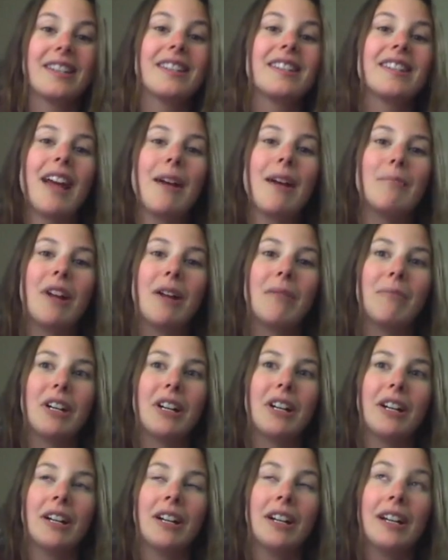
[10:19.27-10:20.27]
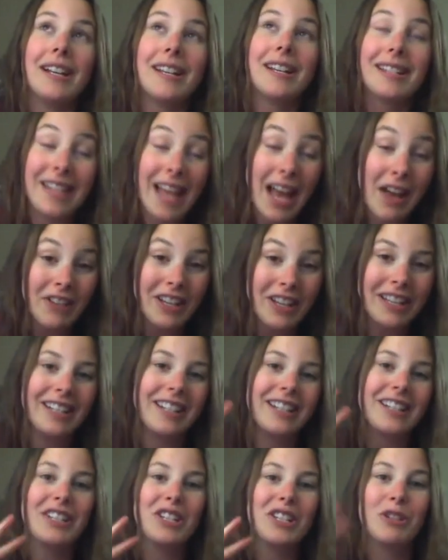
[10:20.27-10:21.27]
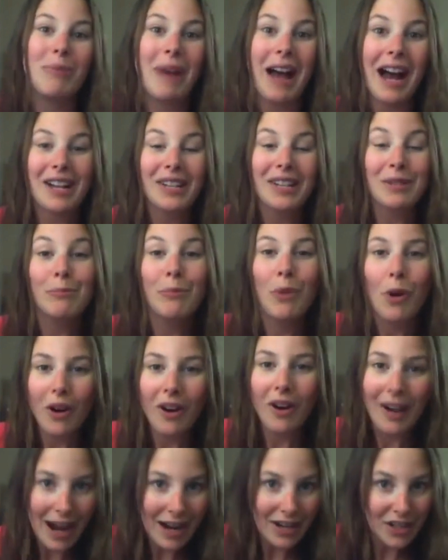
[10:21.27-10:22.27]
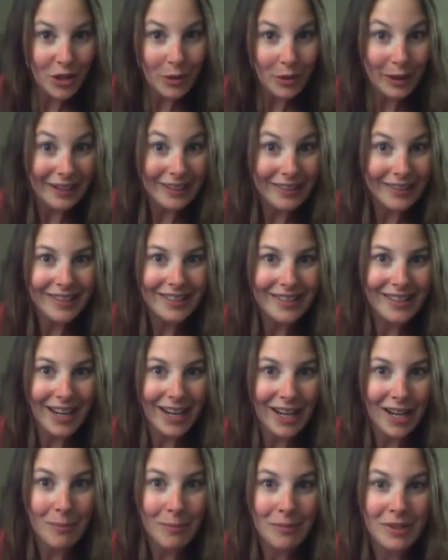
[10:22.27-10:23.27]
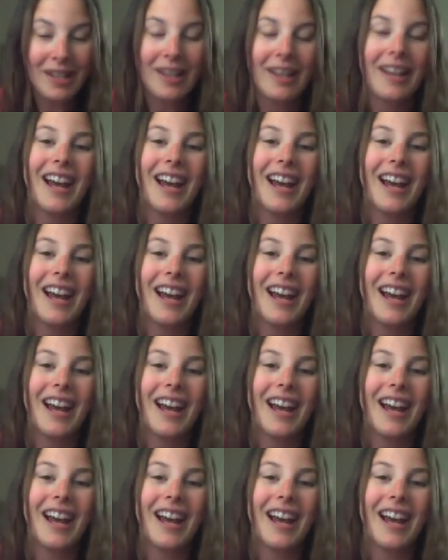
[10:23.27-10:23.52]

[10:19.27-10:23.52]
Step number 7 is to pass more actuarial exams.